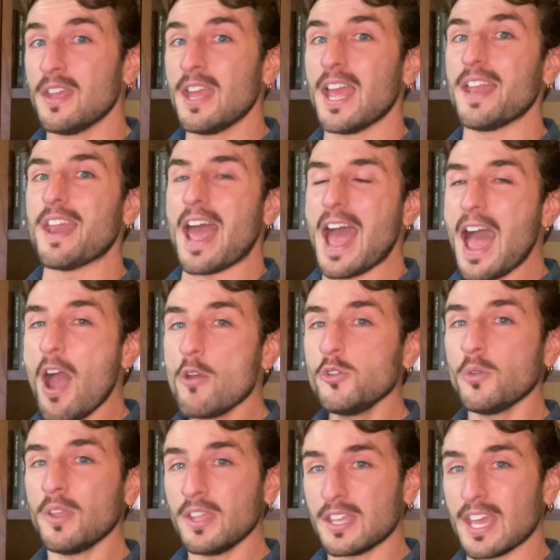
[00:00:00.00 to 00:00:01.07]
and how
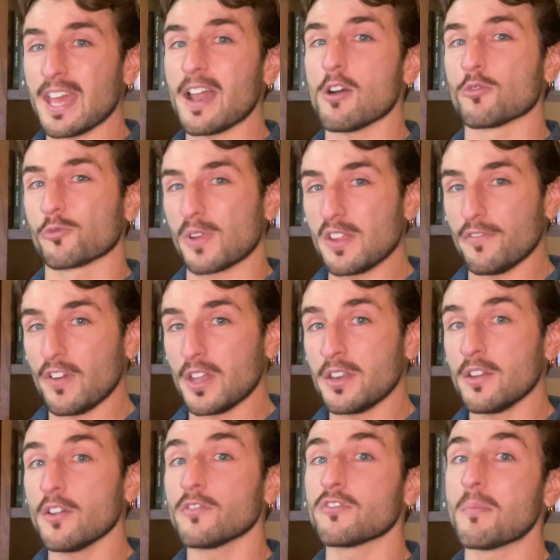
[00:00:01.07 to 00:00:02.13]
you can get a
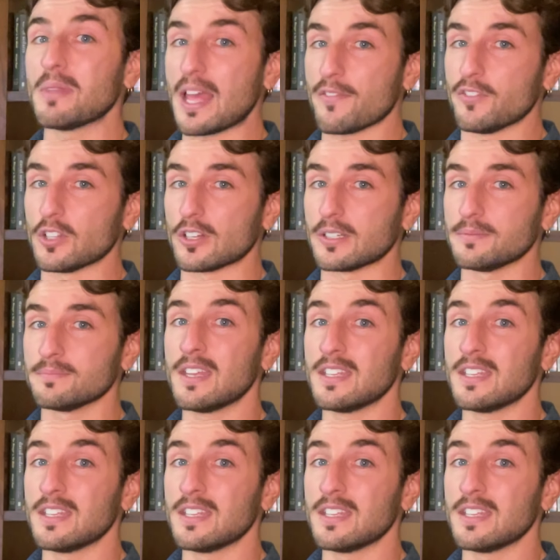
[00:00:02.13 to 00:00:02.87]
refund from Life Alert.